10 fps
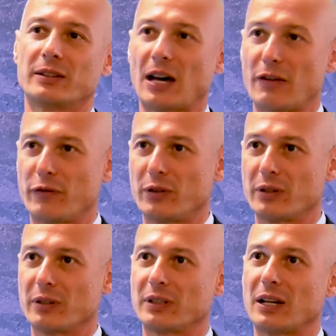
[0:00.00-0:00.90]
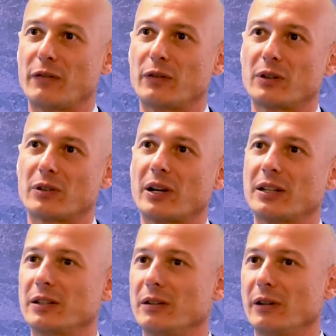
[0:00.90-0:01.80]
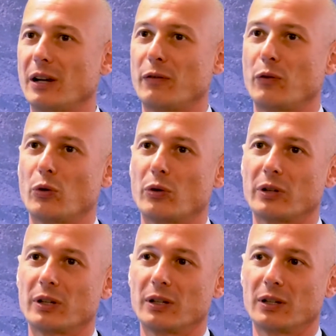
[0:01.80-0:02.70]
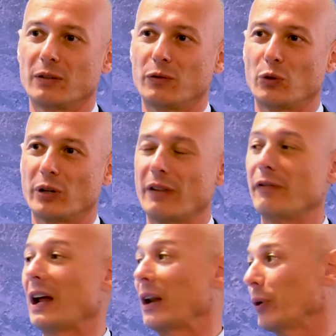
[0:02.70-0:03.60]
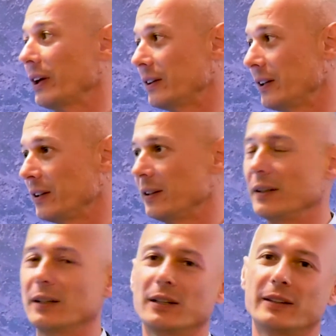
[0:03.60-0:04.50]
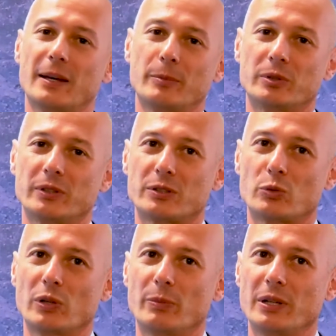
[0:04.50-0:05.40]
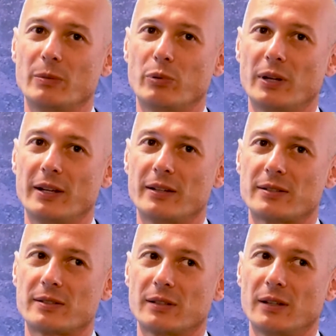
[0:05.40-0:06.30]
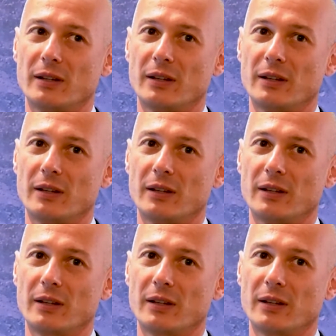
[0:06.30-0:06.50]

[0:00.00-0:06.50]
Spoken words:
Tougher criteria for evaluating the debtors will be in place